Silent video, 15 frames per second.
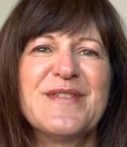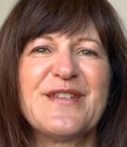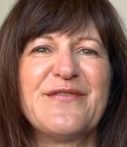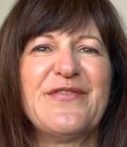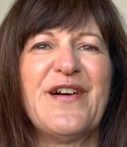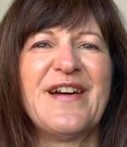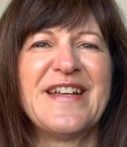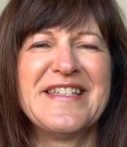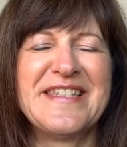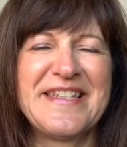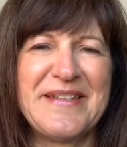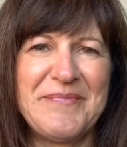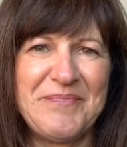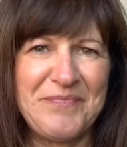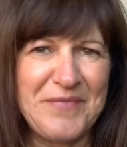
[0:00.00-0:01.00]
to find
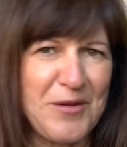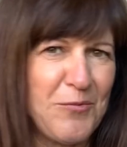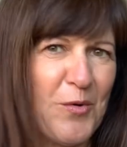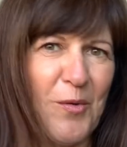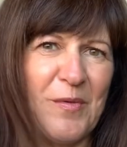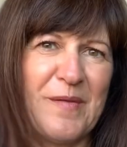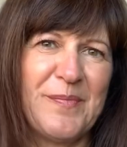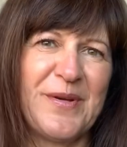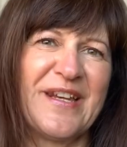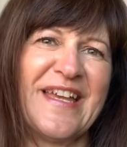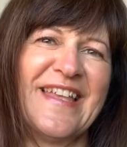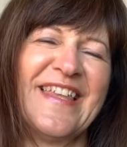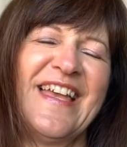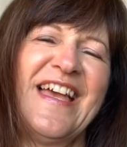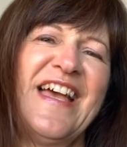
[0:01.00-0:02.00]
what we put
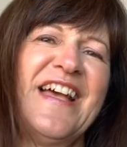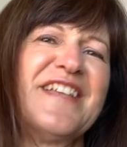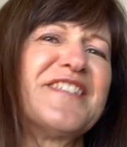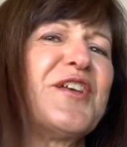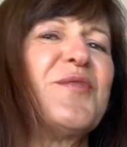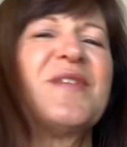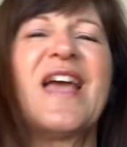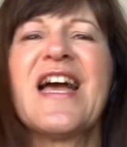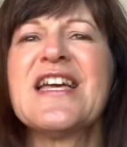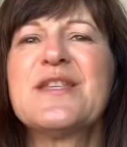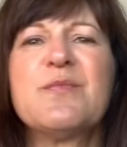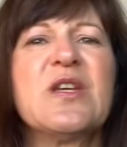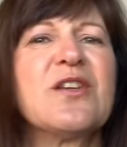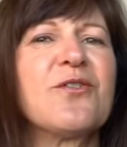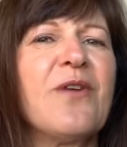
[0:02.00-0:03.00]
in. So yeah, it's
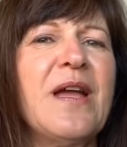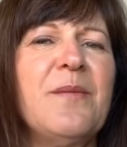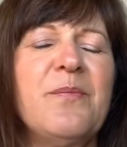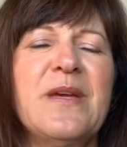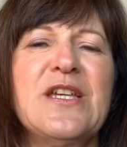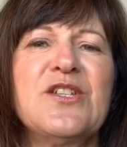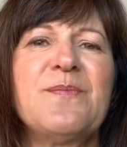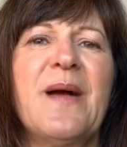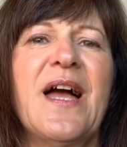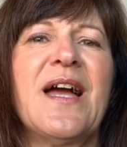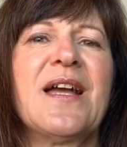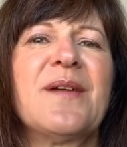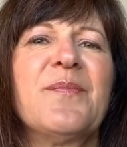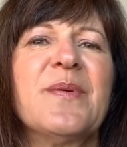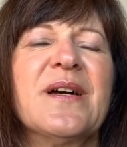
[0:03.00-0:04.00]
been a great beach
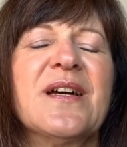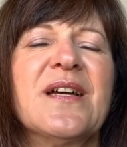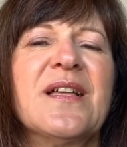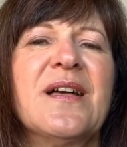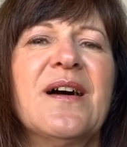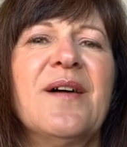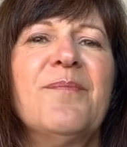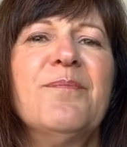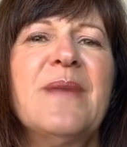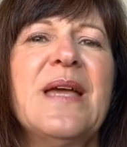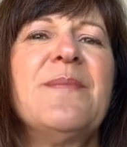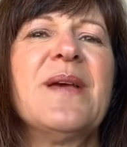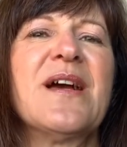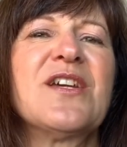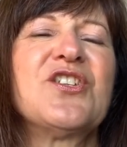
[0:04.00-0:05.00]
bag, but
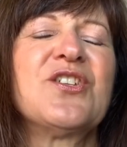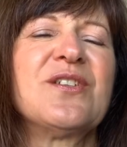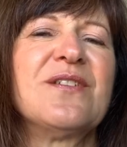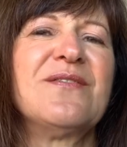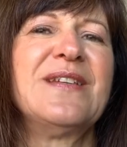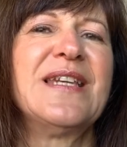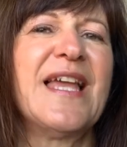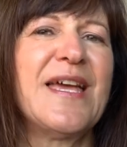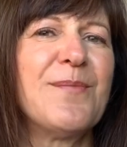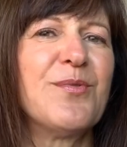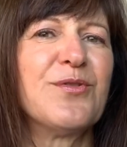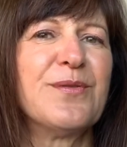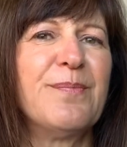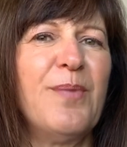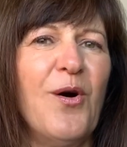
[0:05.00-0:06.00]
maybe I should have
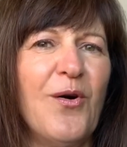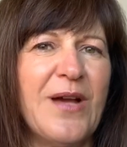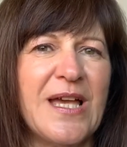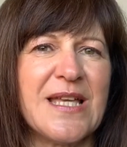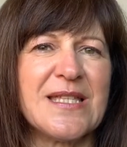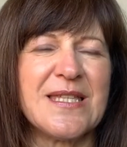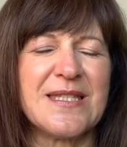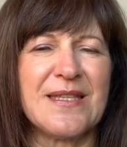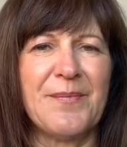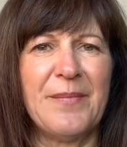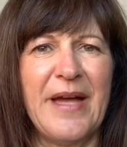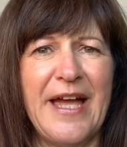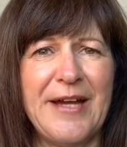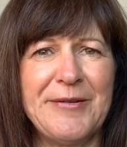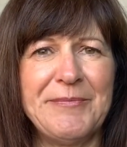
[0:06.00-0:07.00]
labelled the pockets
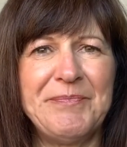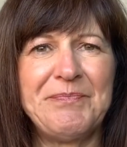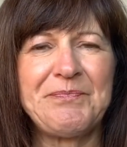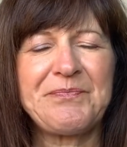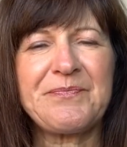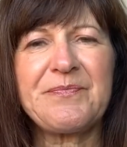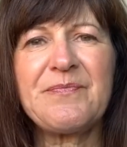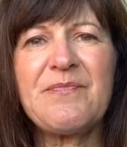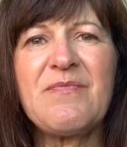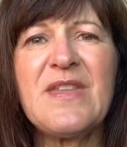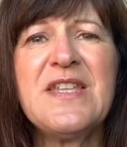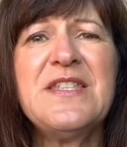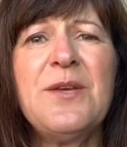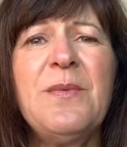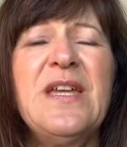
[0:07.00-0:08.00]
somehow
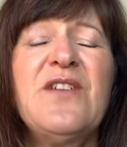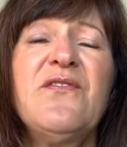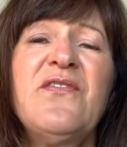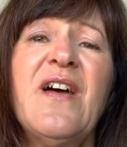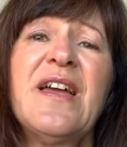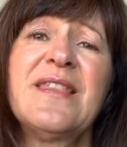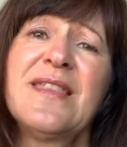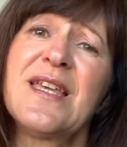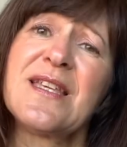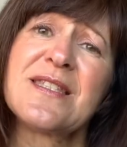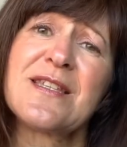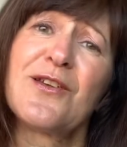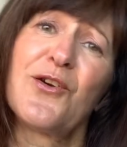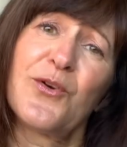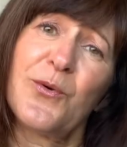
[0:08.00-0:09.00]
so we can find
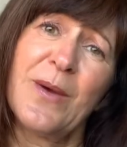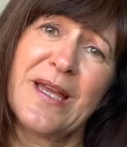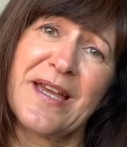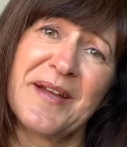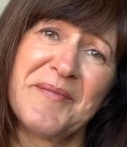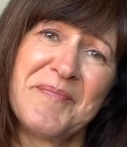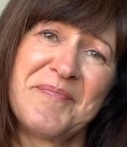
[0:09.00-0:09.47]
things a lot quicker.